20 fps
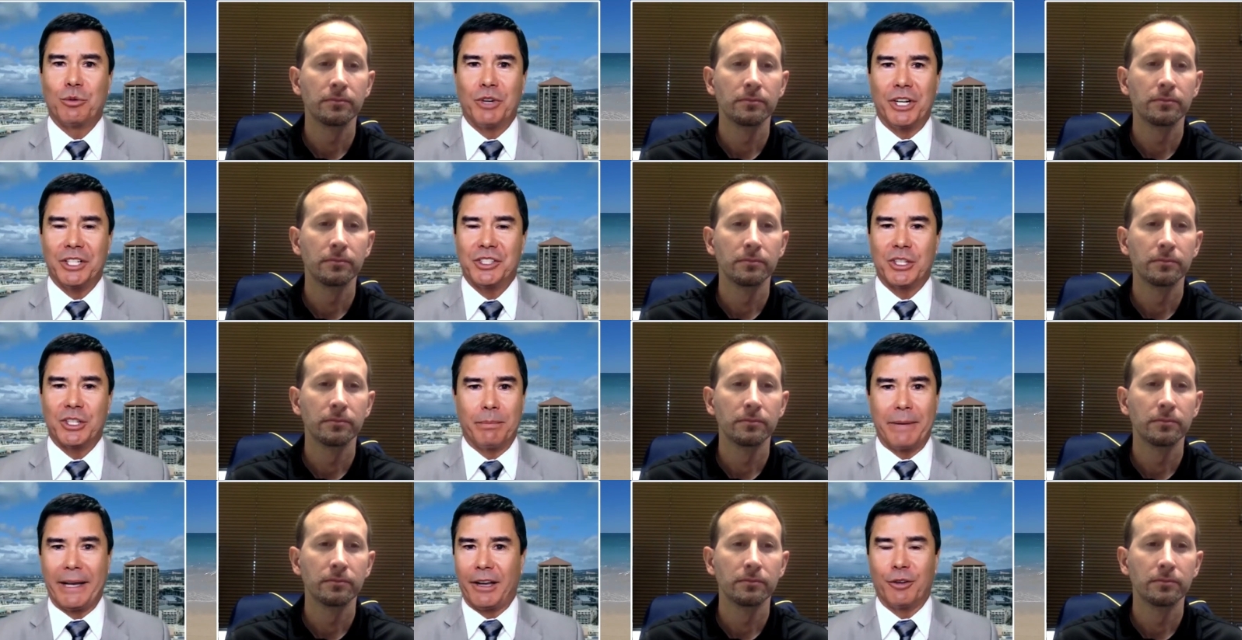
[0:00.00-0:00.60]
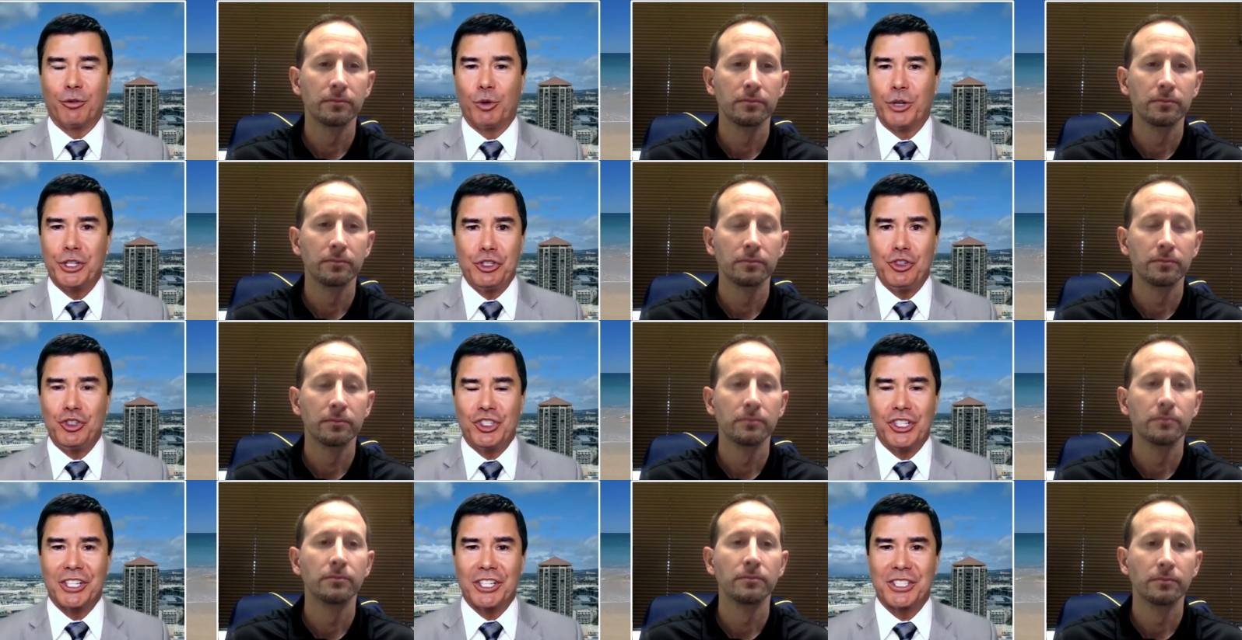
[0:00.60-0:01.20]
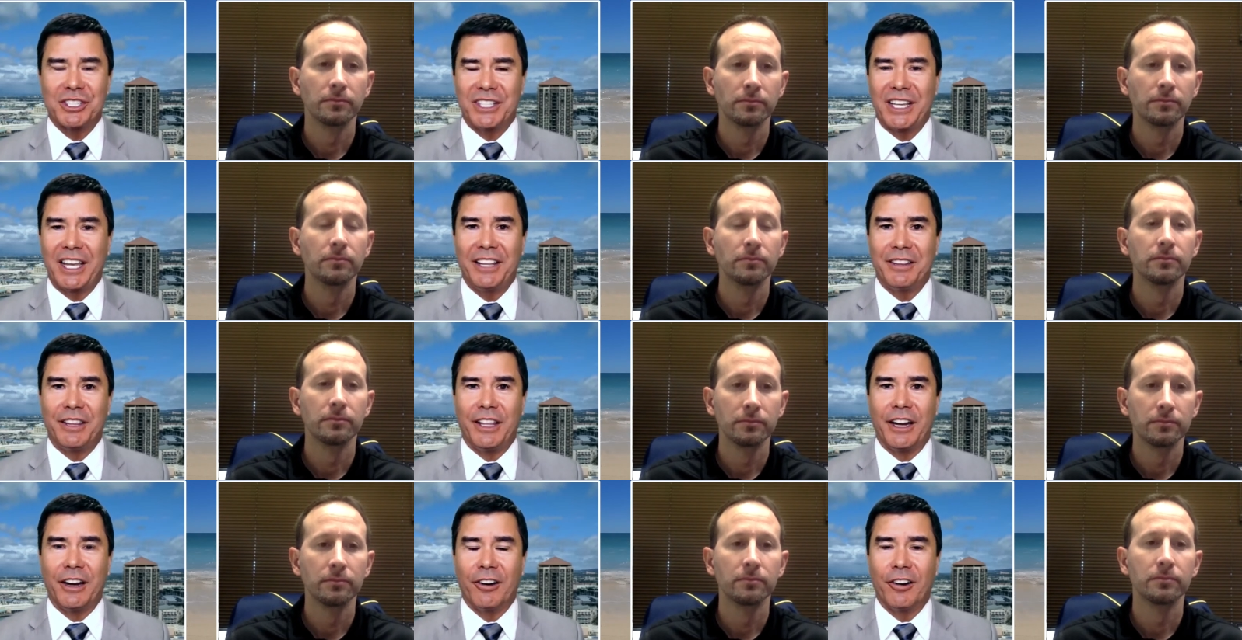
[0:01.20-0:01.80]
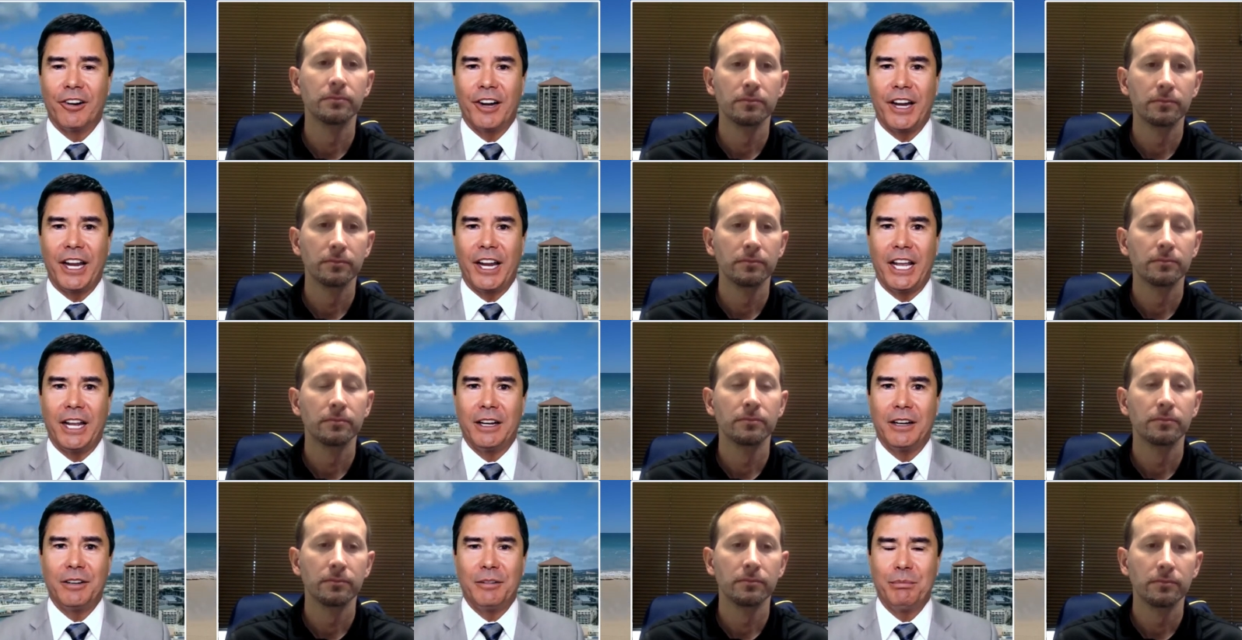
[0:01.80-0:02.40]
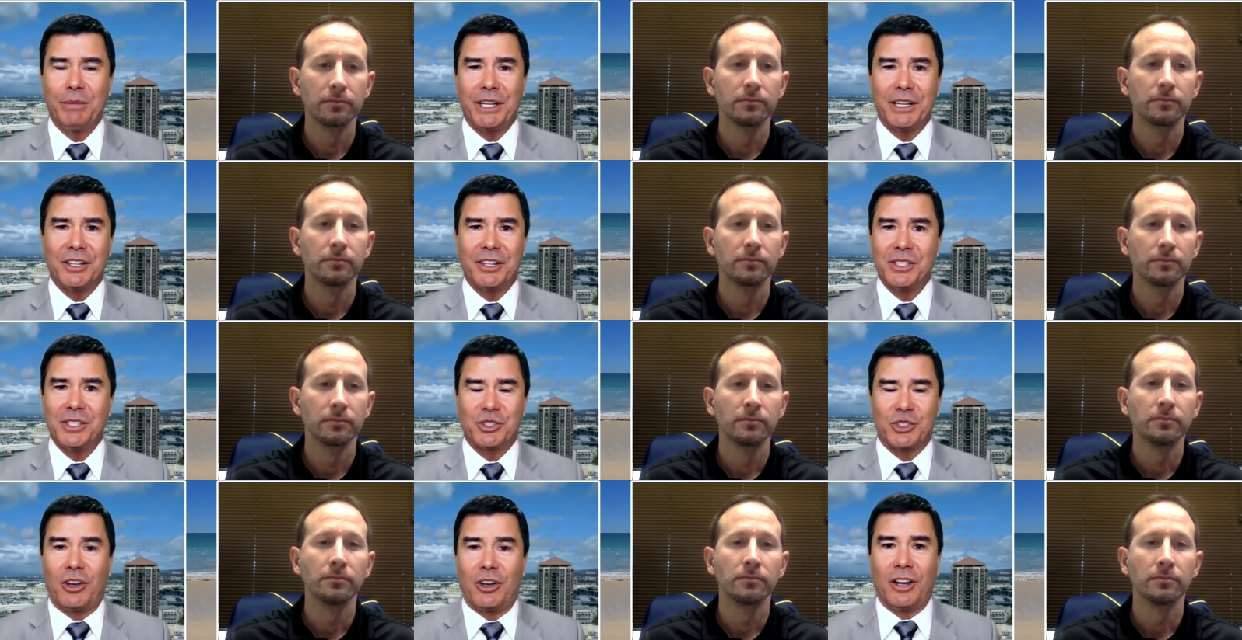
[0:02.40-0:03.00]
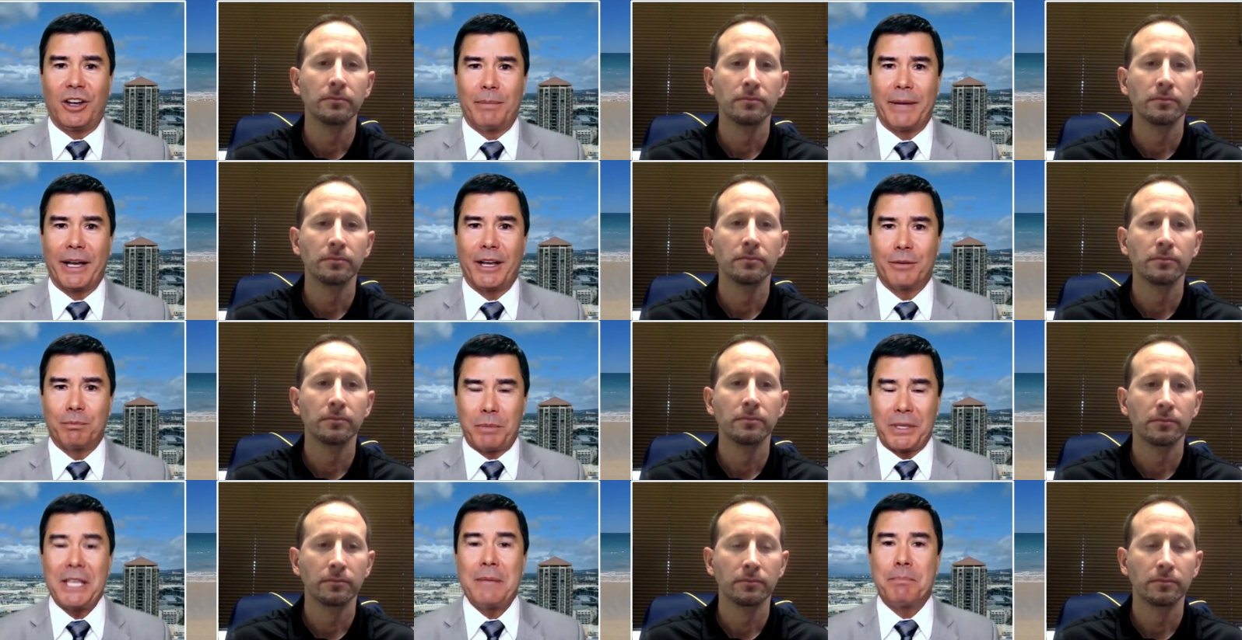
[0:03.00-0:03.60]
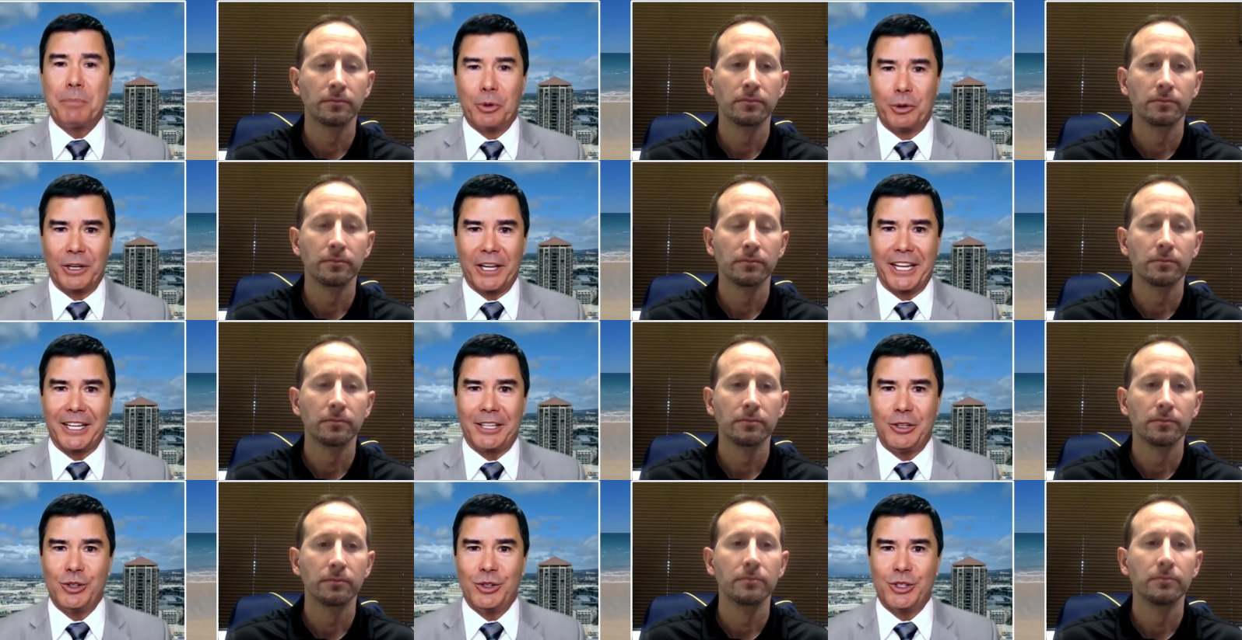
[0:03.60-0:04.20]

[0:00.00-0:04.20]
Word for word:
Speaker 1: what it's about, what you just said there. And because it's all about people, like you